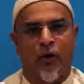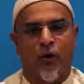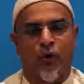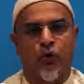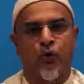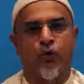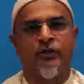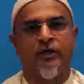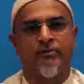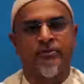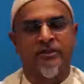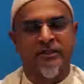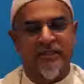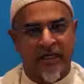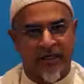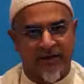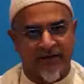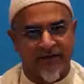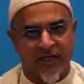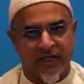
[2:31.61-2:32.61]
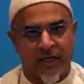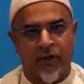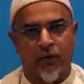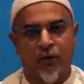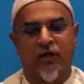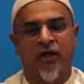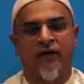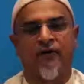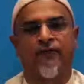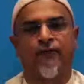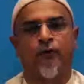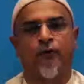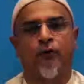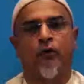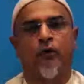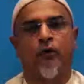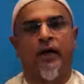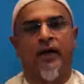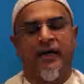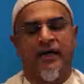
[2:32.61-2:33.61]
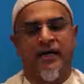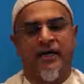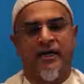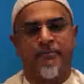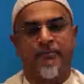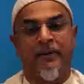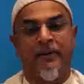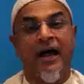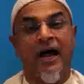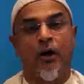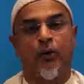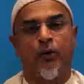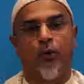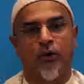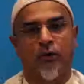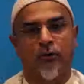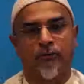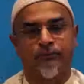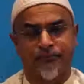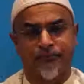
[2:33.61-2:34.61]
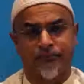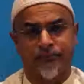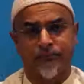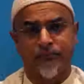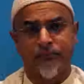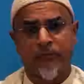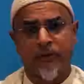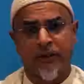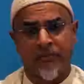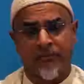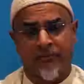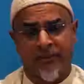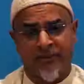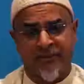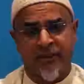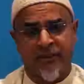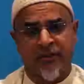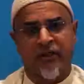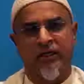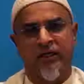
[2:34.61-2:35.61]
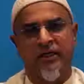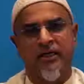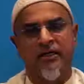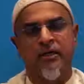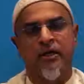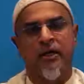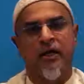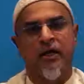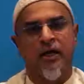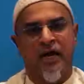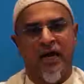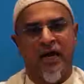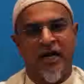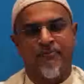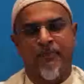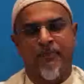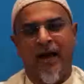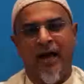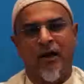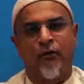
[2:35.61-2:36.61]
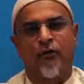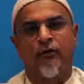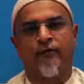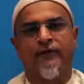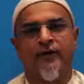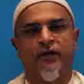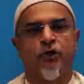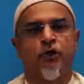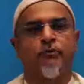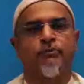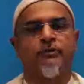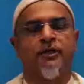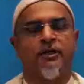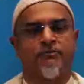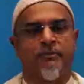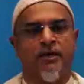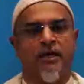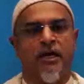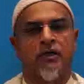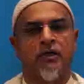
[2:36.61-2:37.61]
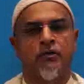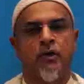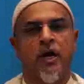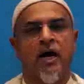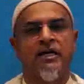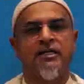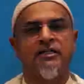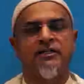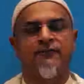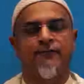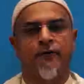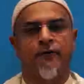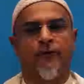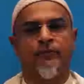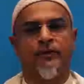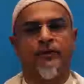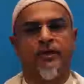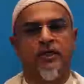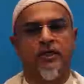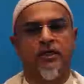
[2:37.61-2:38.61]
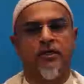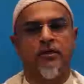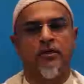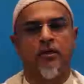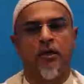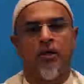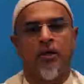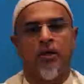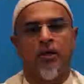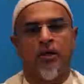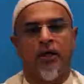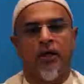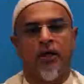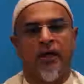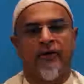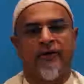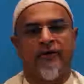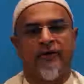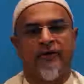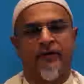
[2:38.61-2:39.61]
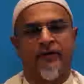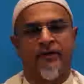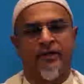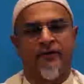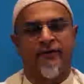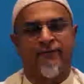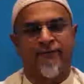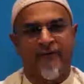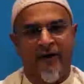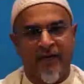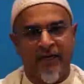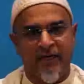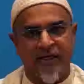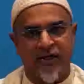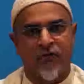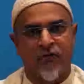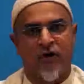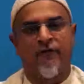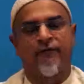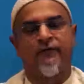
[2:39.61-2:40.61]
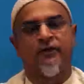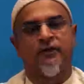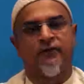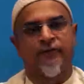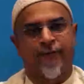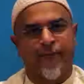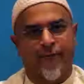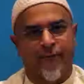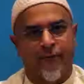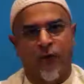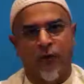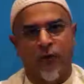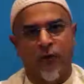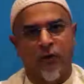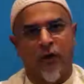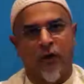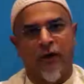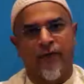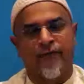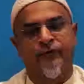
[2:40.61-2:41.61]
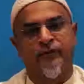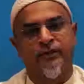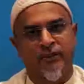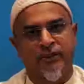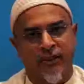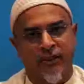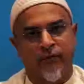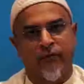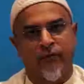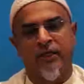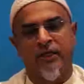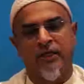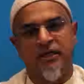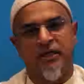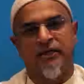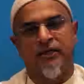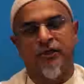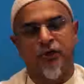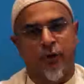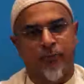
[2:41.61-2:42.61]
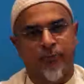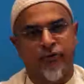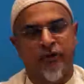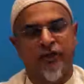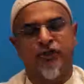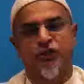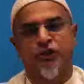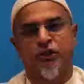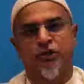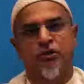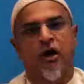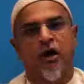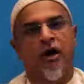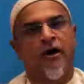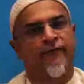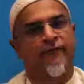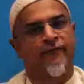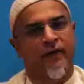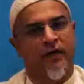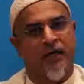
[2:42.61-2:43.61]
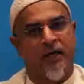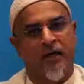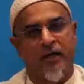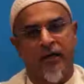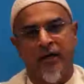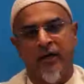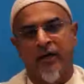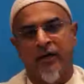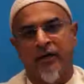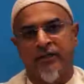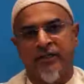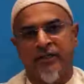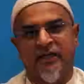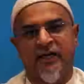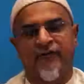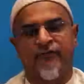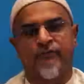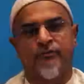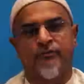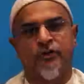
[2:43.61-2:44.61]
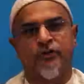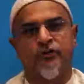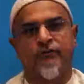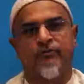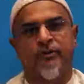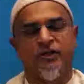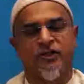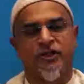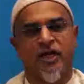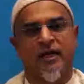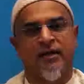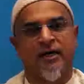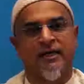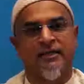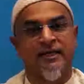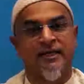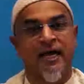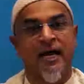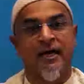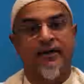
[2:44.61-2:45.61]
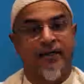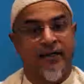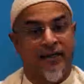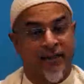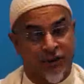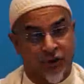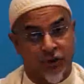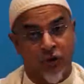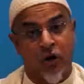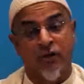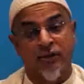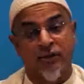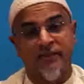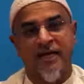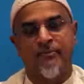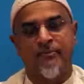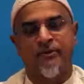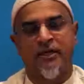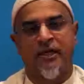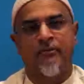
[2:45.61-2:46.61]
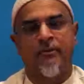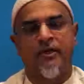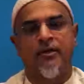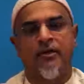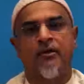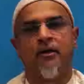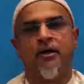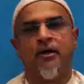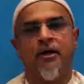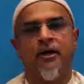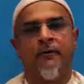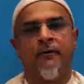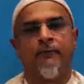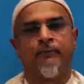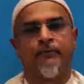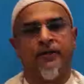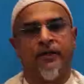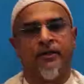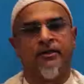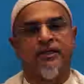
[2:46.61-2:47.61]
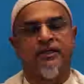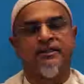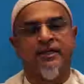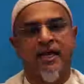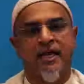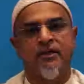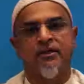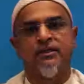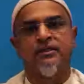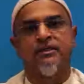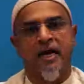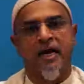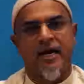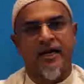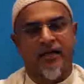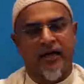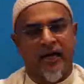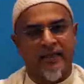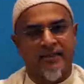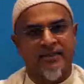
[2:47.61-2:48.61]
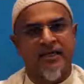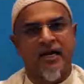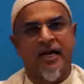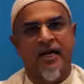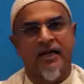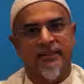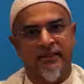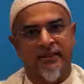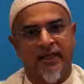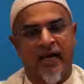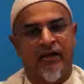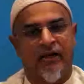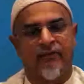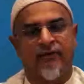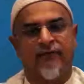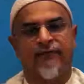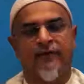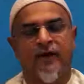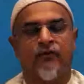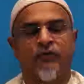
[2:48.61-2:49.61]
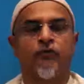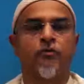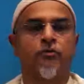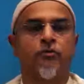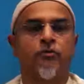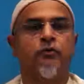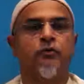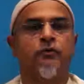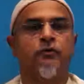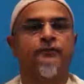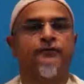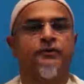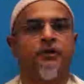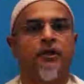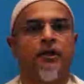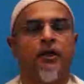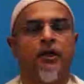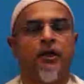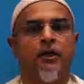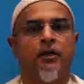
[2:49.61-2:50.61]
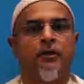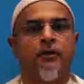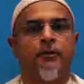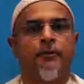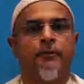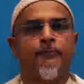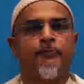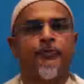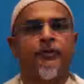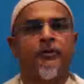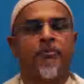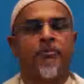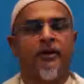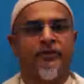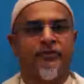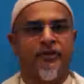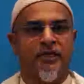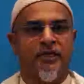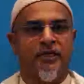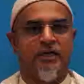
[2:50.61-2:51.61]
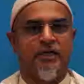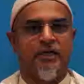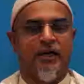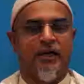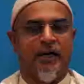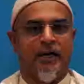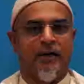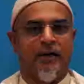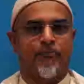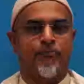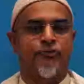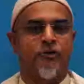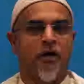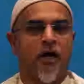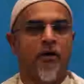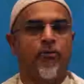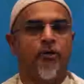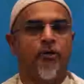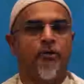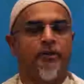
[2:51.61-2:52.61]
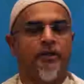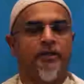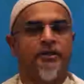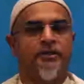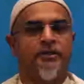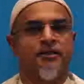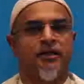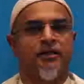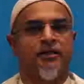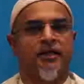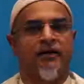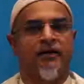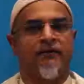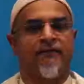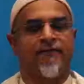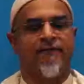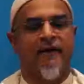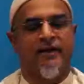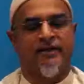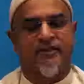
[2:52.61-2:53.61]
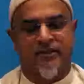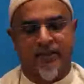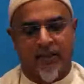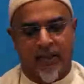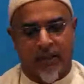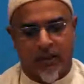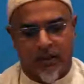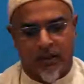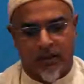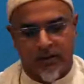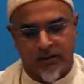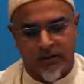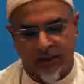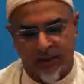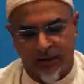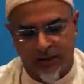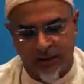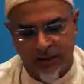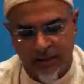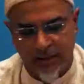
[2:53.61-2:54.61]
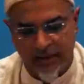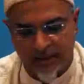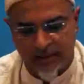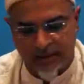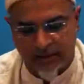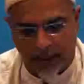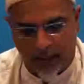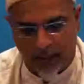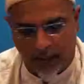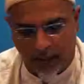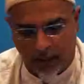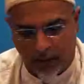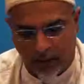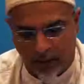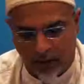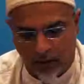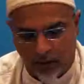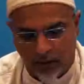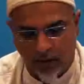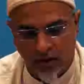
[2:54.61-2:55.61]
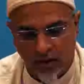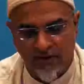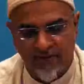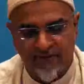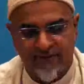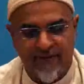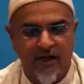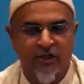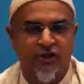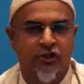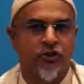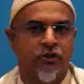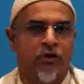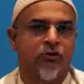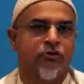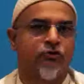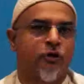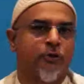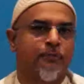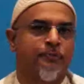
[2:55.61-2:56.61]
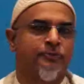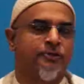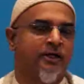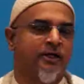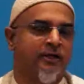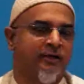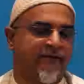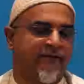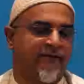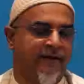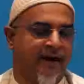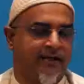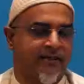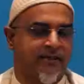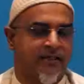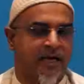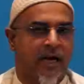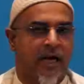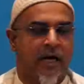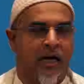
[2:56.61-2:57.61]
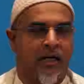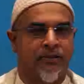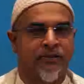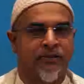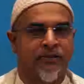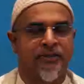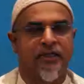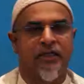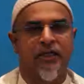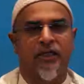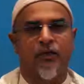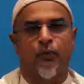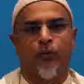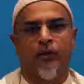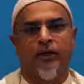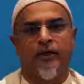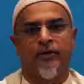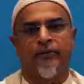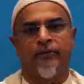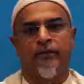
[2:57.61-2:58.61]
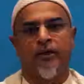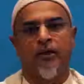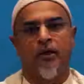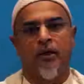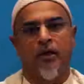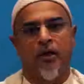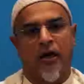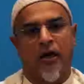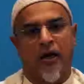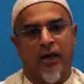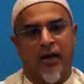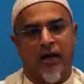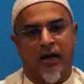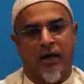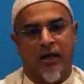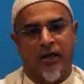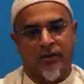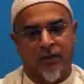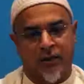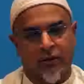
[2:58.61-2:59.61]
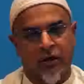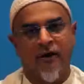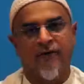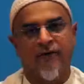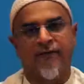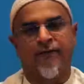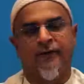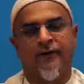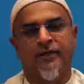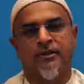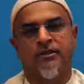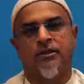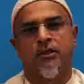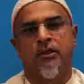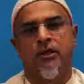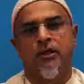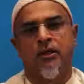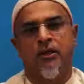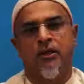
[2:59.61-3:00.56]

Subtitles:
who themselves are looking for a power, particularly a power vacuum that may arise from the failure of and the fall of the tyranny and the oppression of the government of Bashar Assad. And it's long time coming that dictators like Assad are in fact removed. But the problem is that in fact these factional groups that in fact are dealing with the conflict